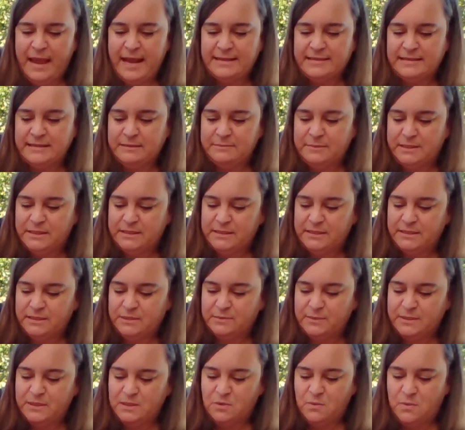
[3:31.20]
As it mixes
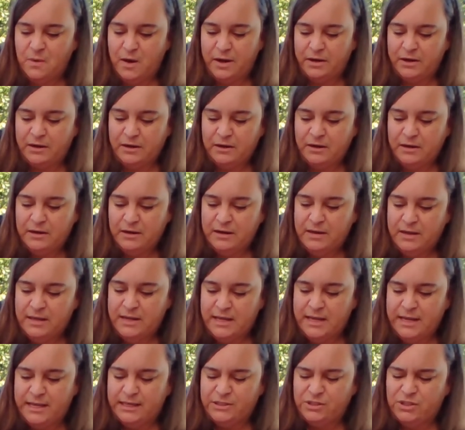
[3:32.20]
with the water,
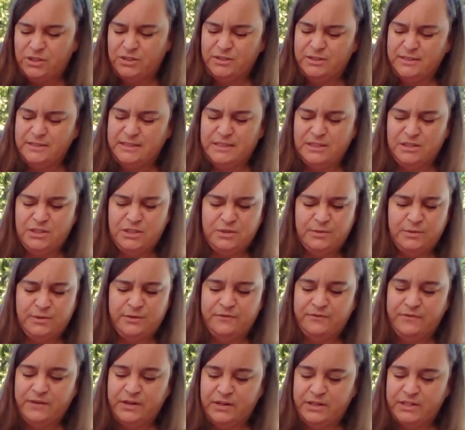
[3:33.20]
it turns into a
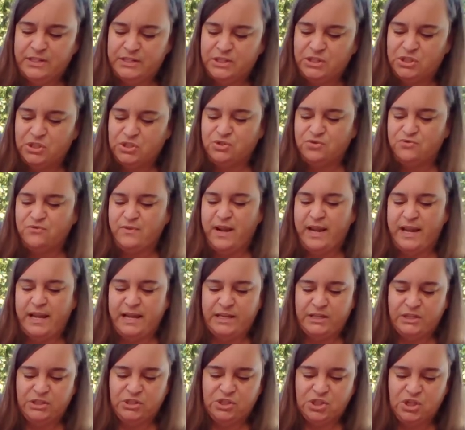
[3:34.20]
very
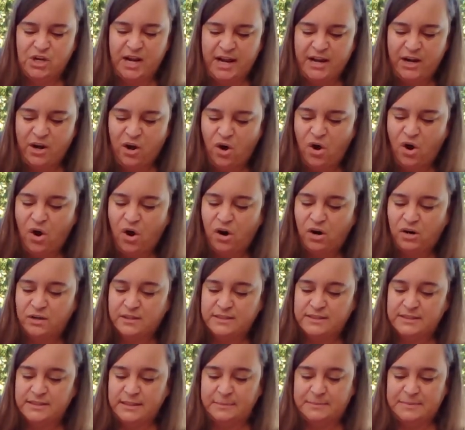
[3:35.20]
strange kind of
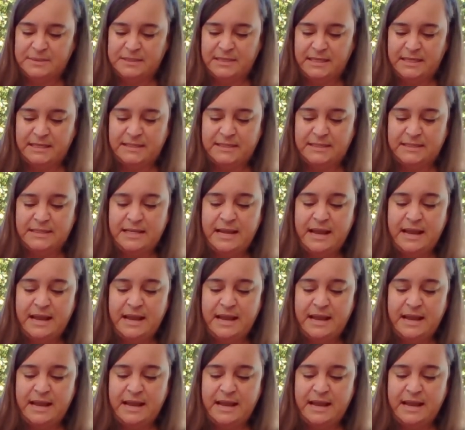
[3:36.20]
hard substance.